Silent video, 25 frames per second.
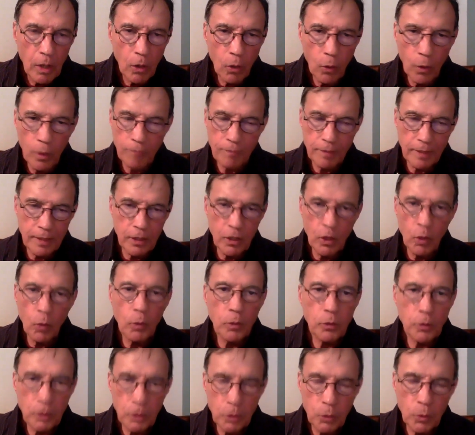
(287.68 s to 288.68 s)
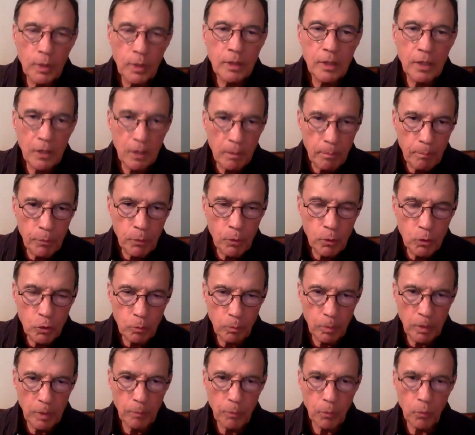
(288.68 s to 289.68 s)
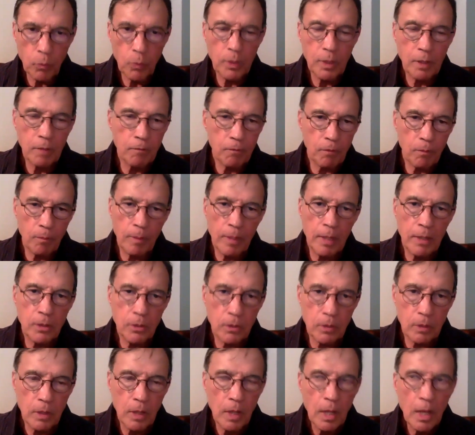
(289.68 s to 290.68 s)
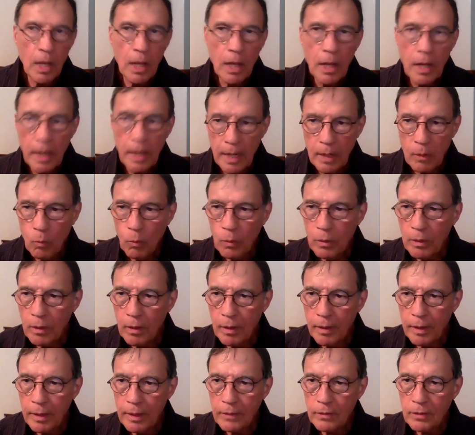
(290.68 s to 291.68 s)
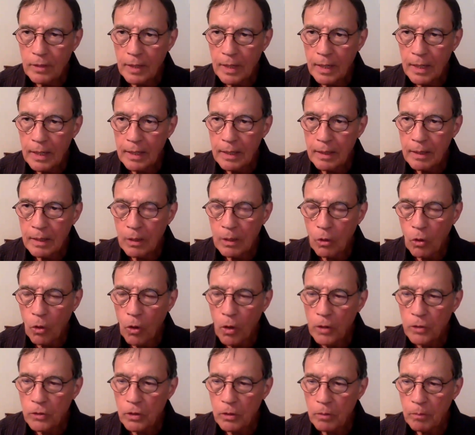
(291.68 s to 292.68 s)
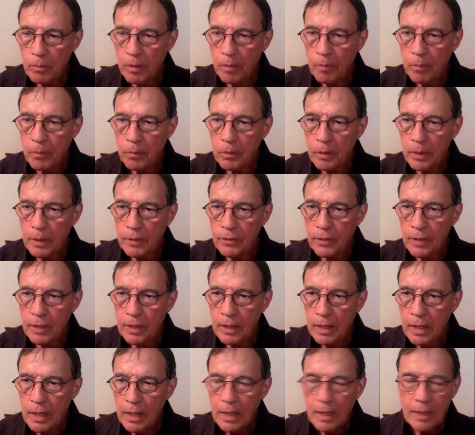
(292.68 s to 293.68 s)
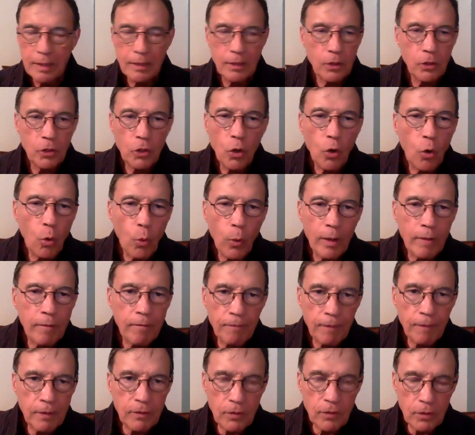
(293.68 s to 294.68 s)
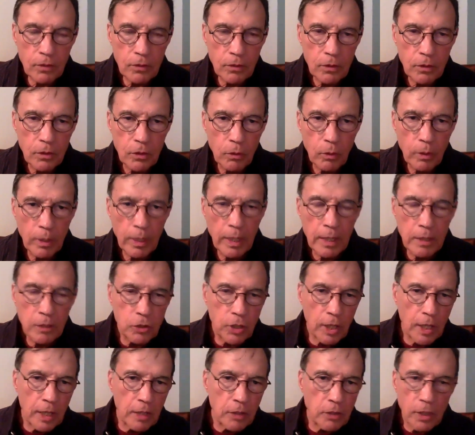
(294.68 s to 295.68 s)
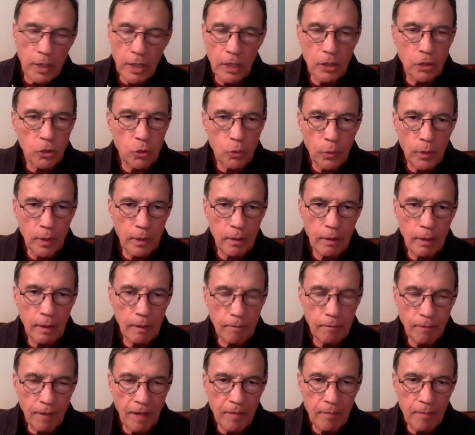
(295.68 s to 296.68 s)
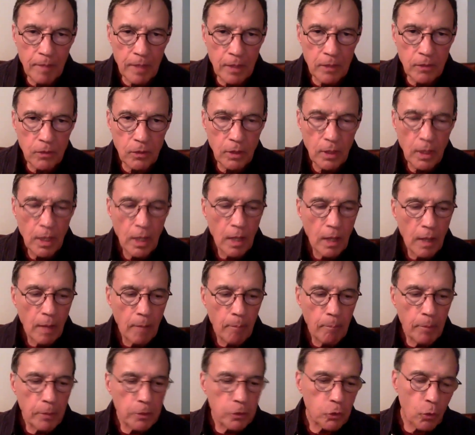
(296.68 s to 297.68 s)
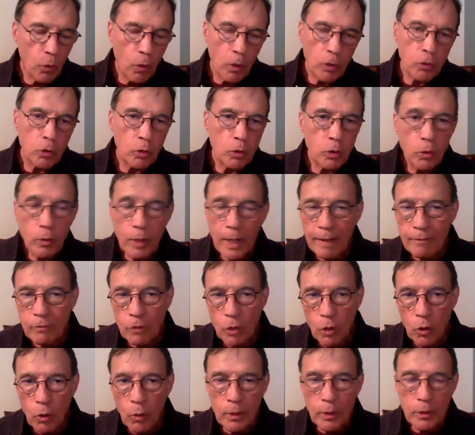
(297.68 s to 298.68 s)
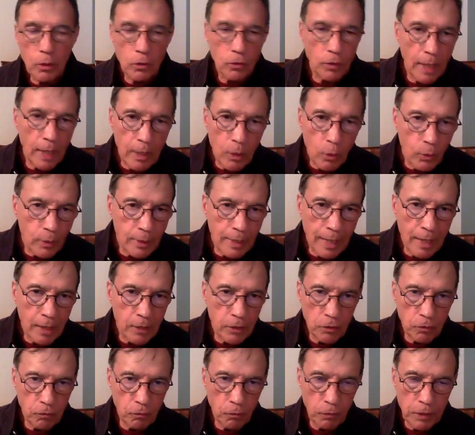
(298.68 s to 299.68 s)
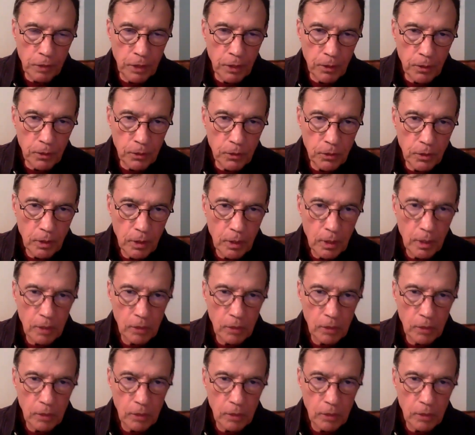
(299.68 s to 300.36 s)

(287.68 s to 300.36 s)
Or if they know what they're doing, they abuse people with information. And one of the things that I caution people is that there are no quick fixes. You can't change a history in 5 minutes, but you also don't have to go into psychoanalysis for years.